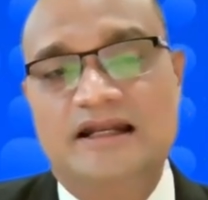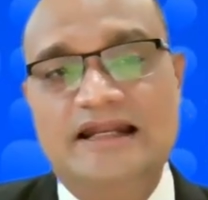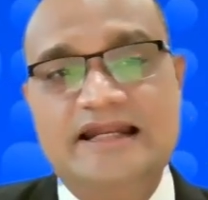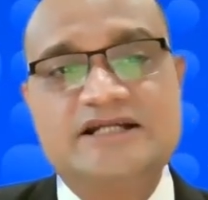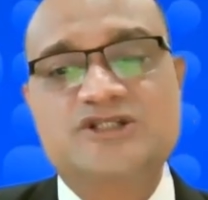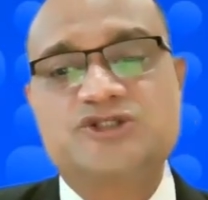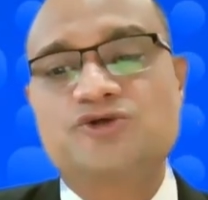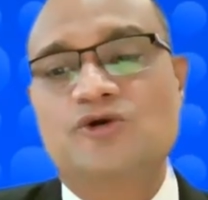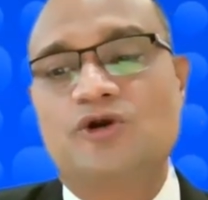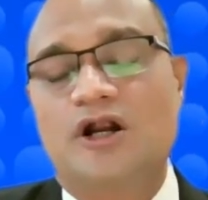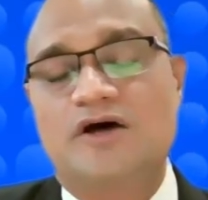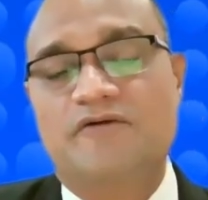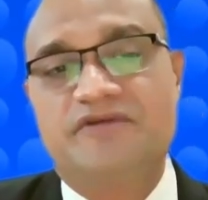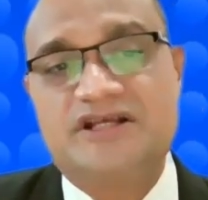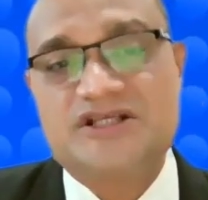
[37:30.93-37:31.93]
leads to a
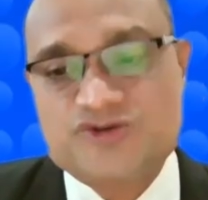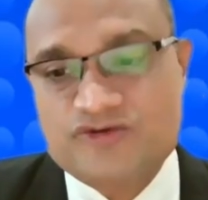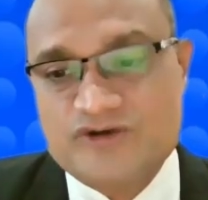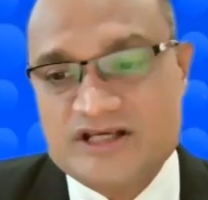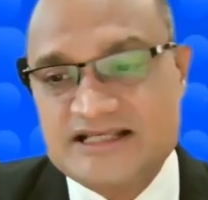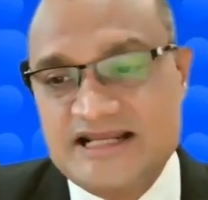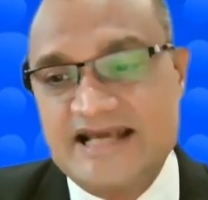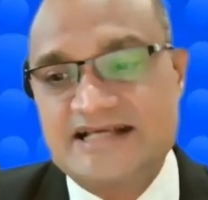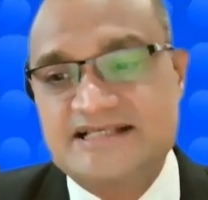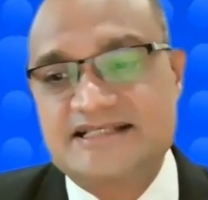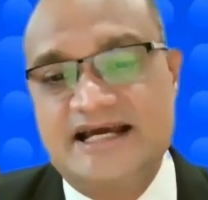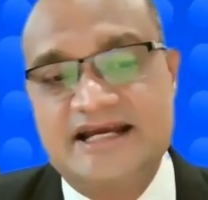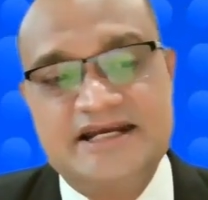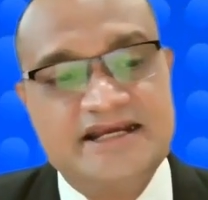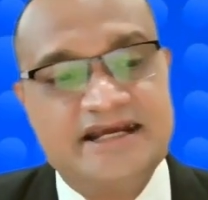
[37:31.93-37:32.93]
lot of distress and
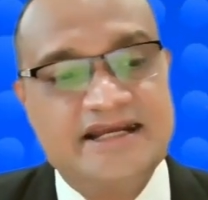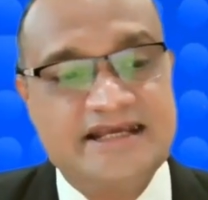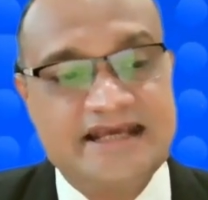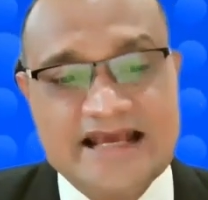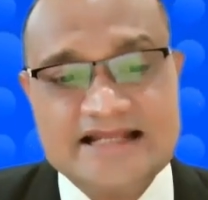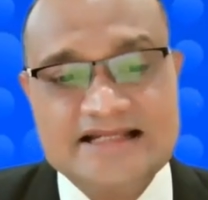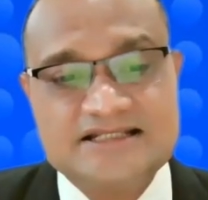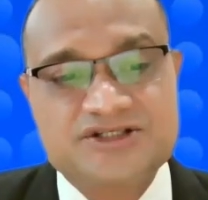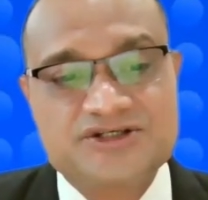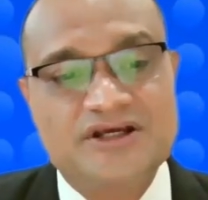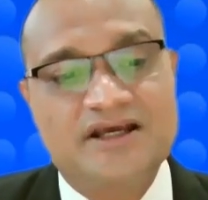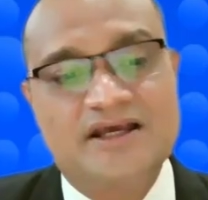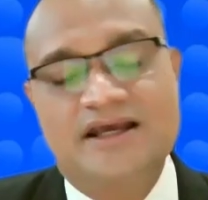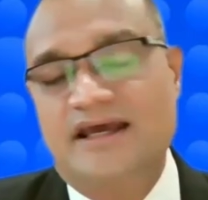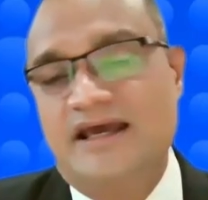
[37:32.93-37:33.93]
anxiety and guilt.
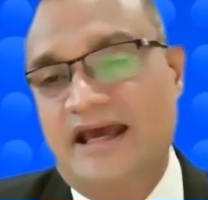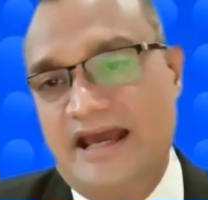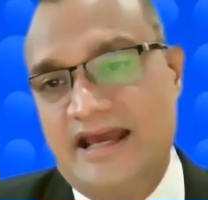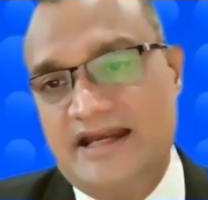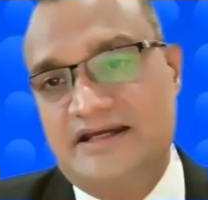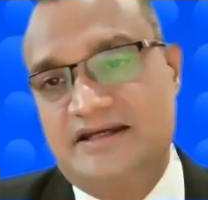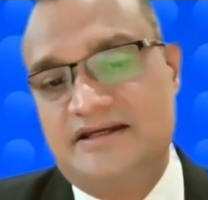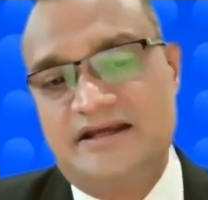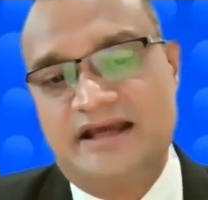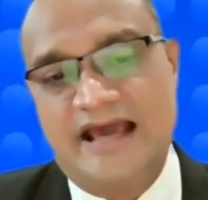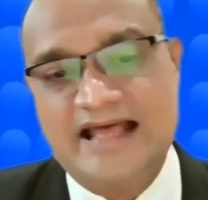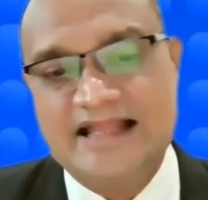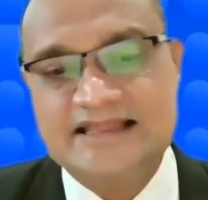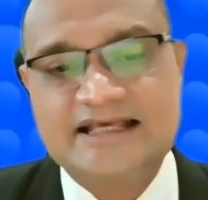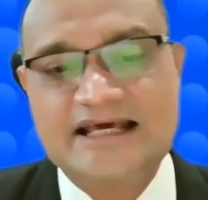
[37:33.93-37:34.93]
And
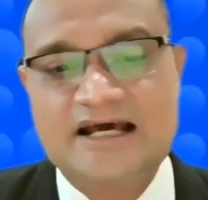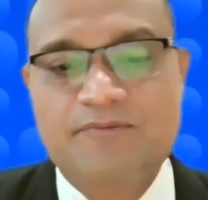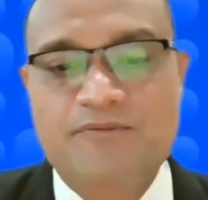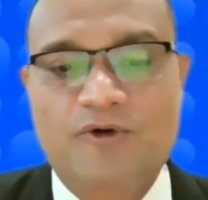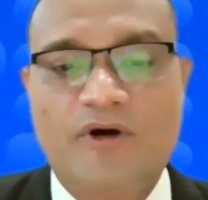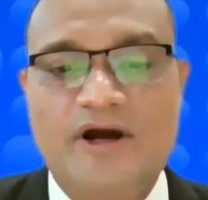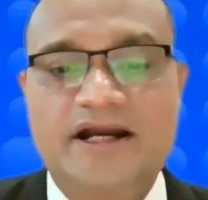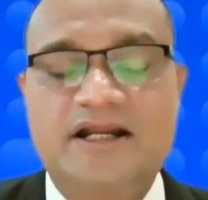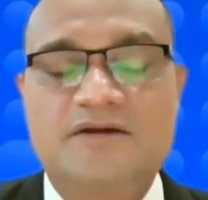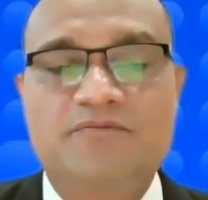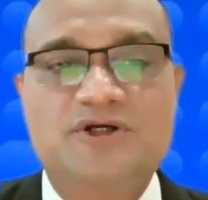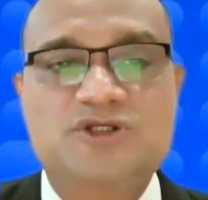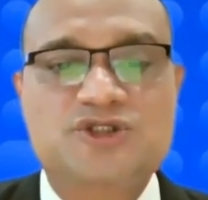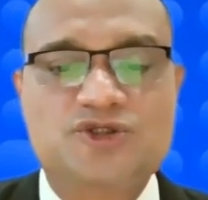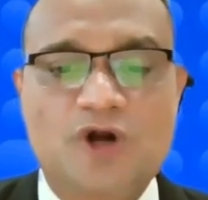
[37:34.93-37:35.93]
healthcare provider
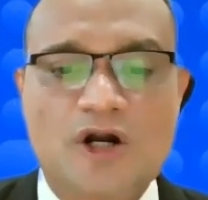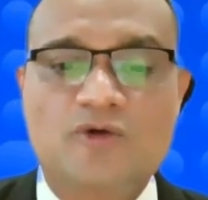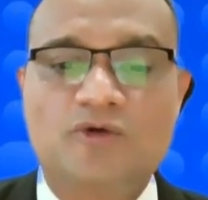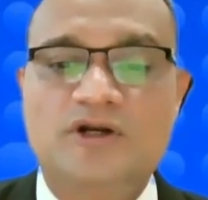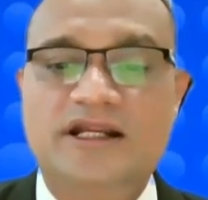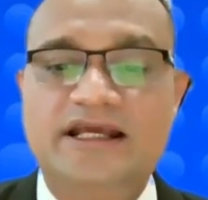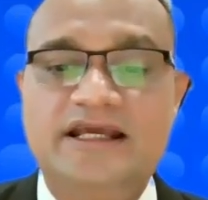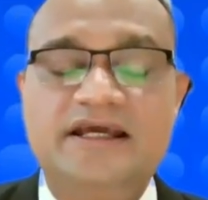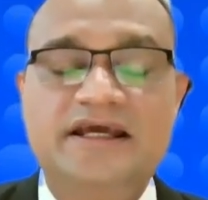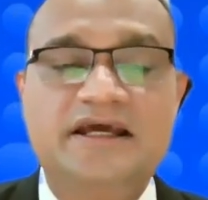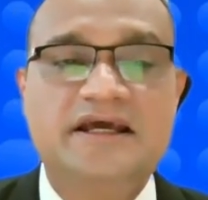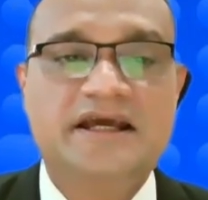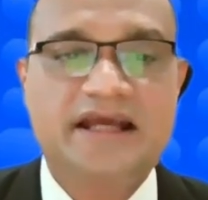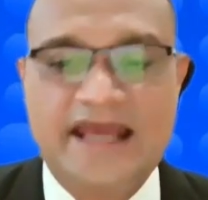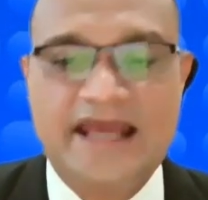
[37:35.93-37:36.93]
must not only
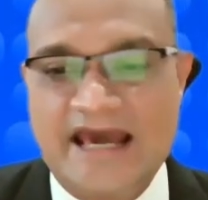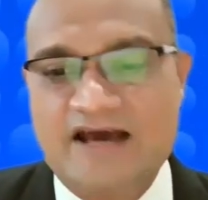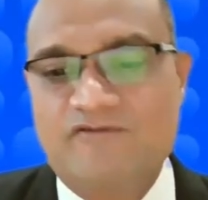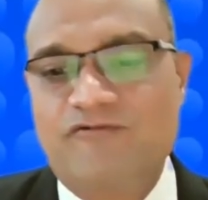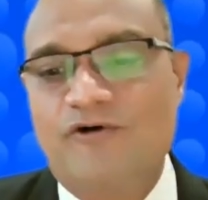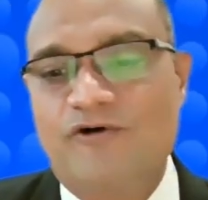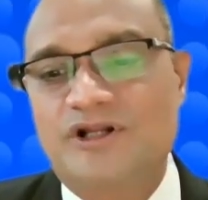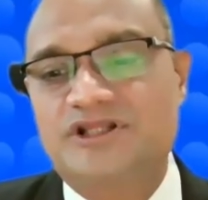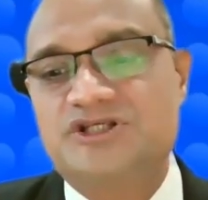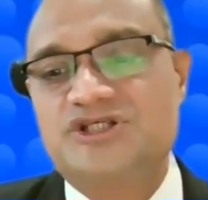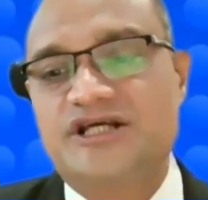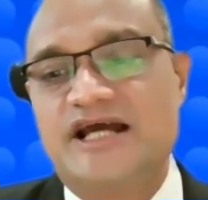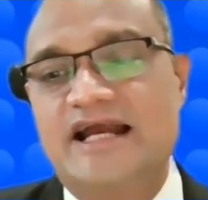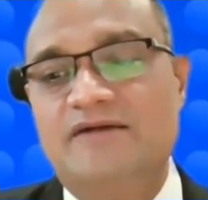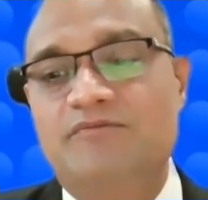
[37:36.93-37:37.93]
care for the
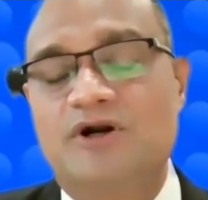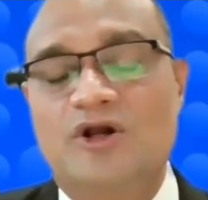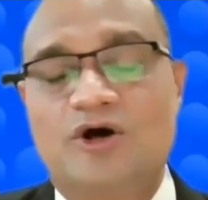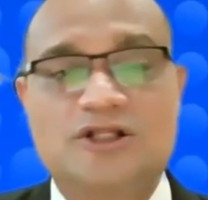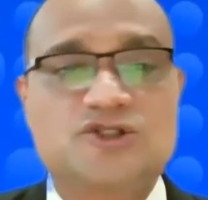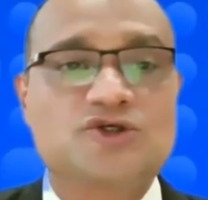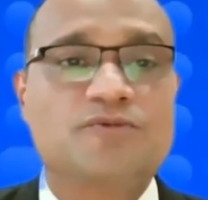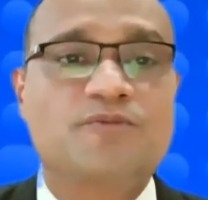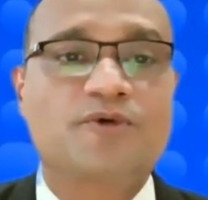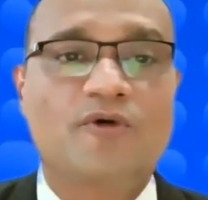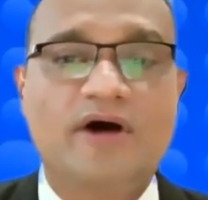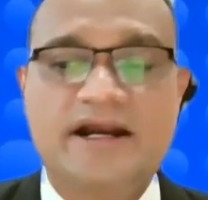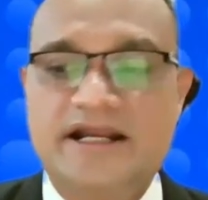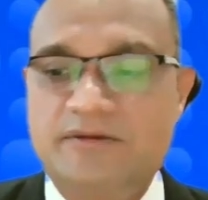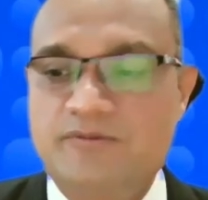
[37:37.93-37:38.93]
child, but also
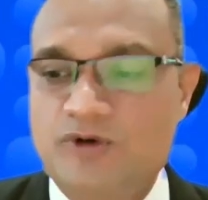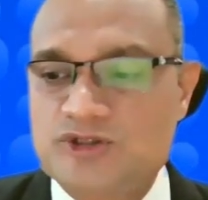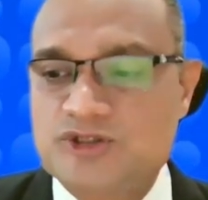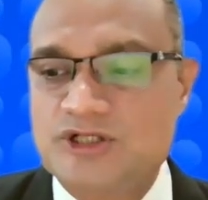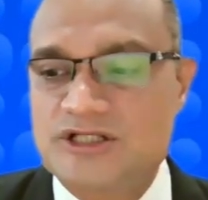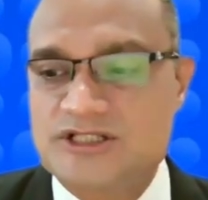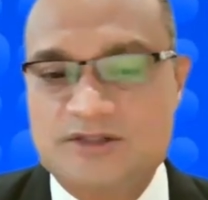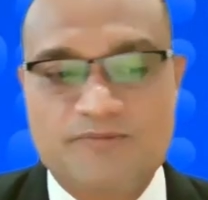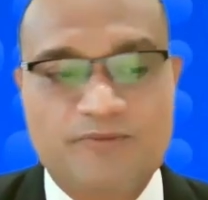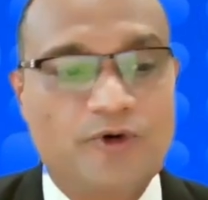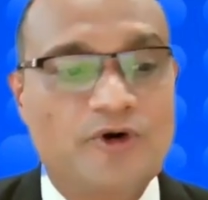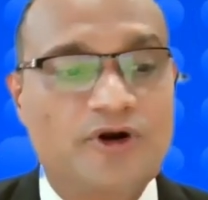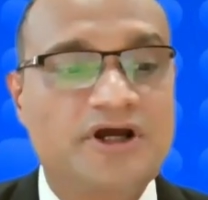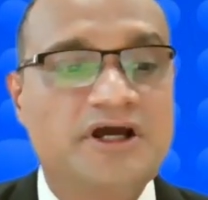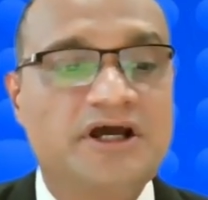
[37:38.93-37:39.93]
provide emotional
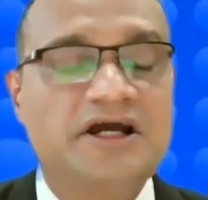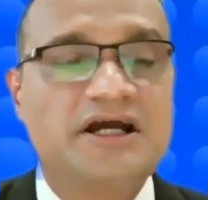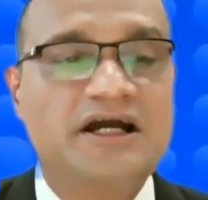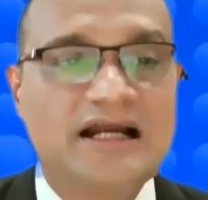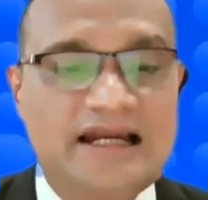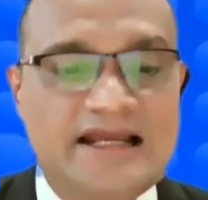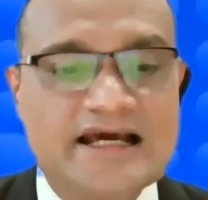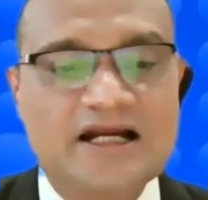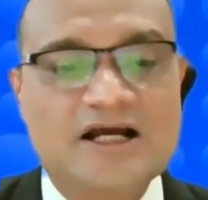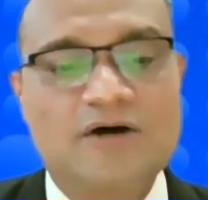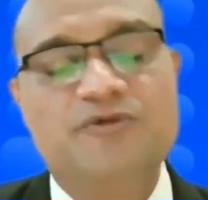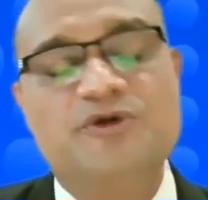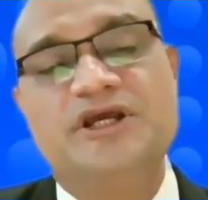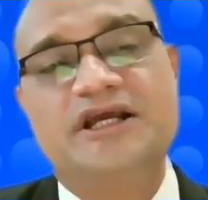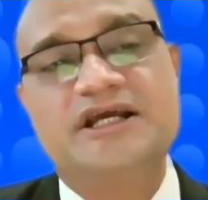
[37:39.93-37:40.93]
support, clear
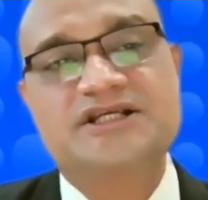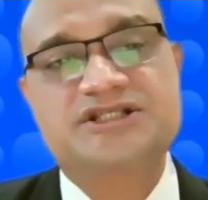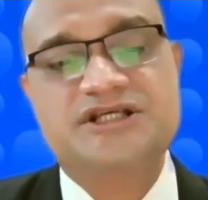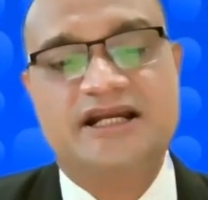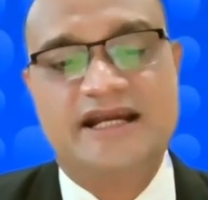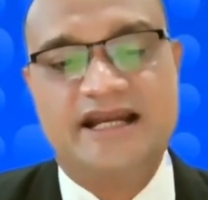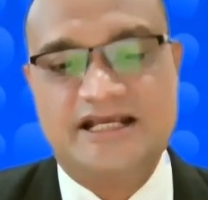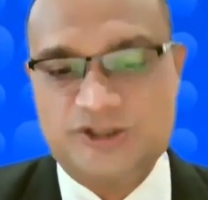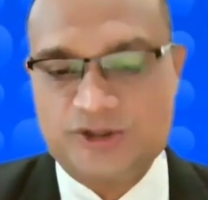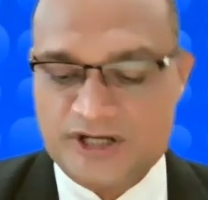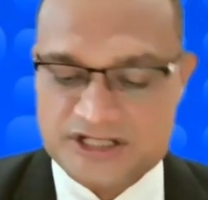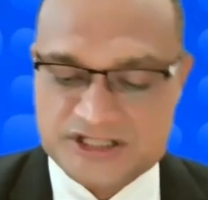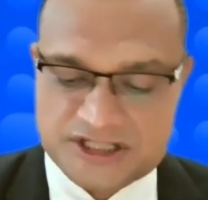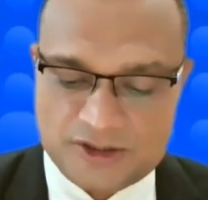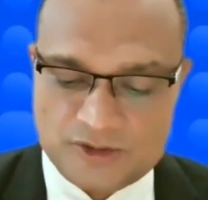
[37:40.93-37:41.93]
communication, and
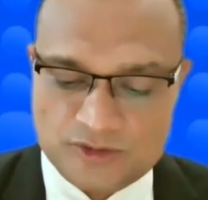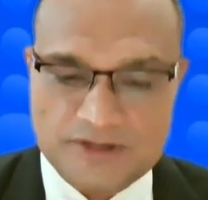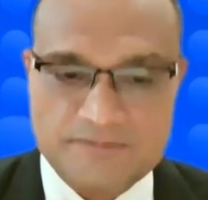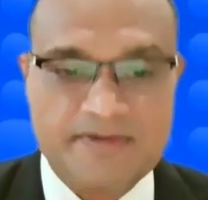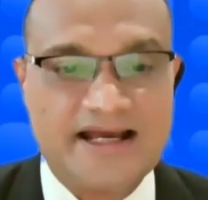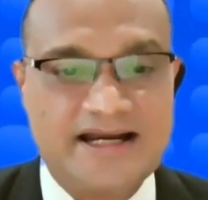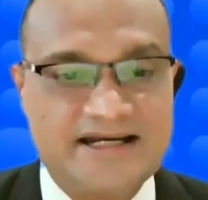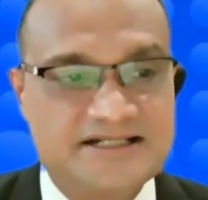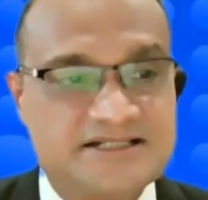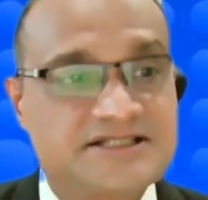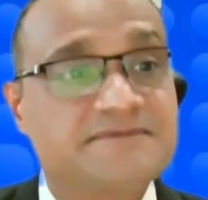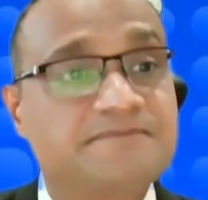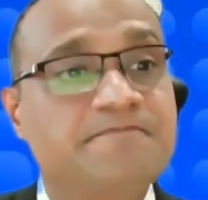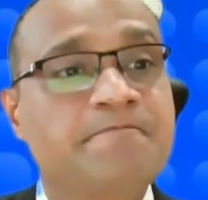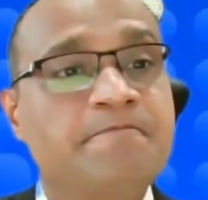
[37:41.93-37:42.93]
education to the
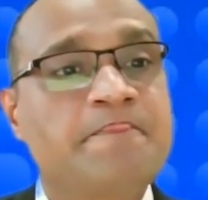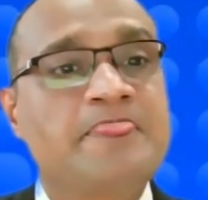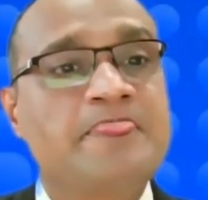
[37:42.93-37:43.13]
parents.